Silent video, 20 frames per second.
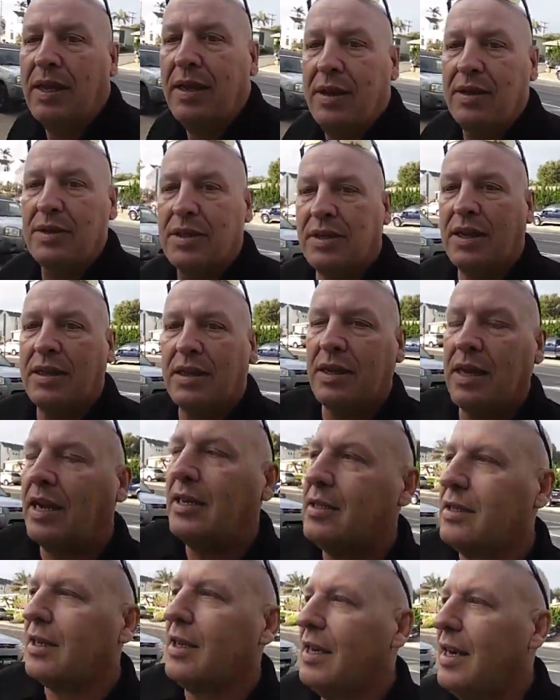here's another
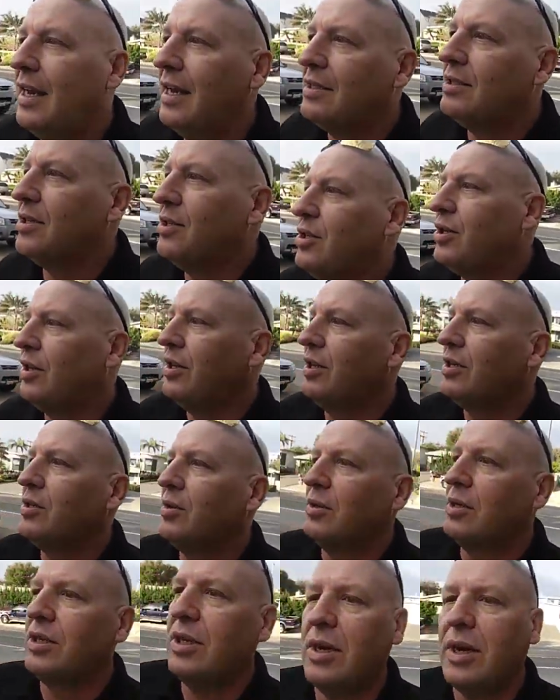nice looking house, I'll show you
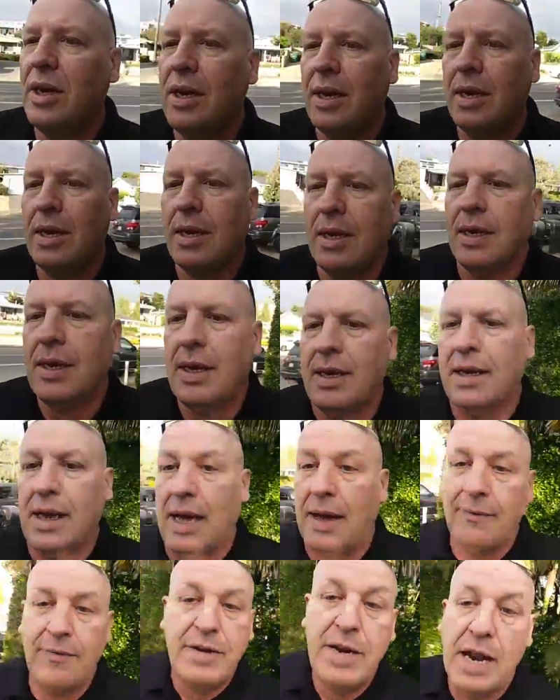this one too,
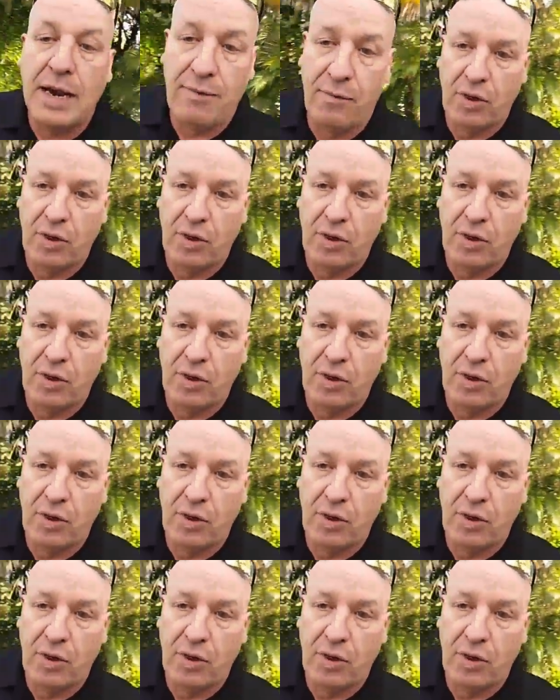none